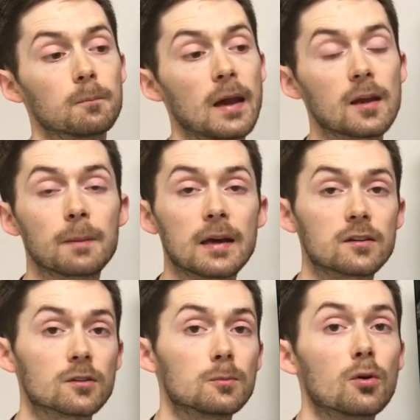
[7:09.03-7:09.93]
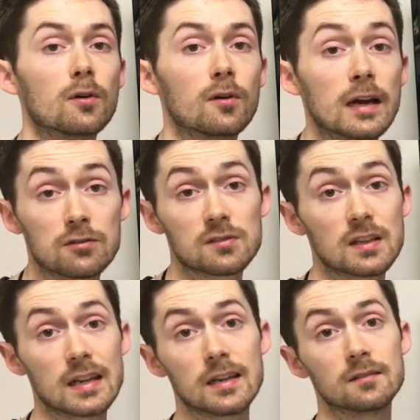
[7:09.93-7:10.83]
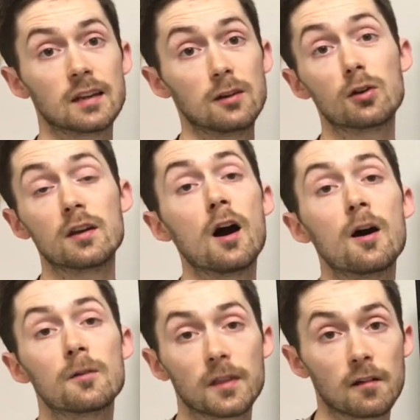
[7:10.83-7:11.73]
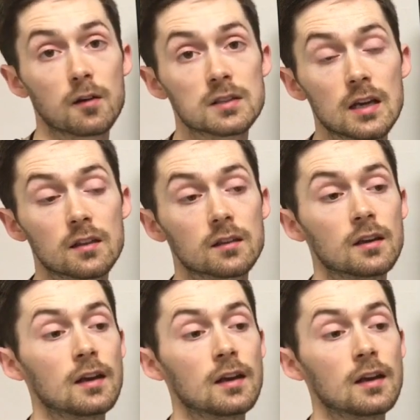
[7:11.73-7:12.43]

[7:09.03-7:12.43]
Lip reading: making patients more interested in looking after their own teeth,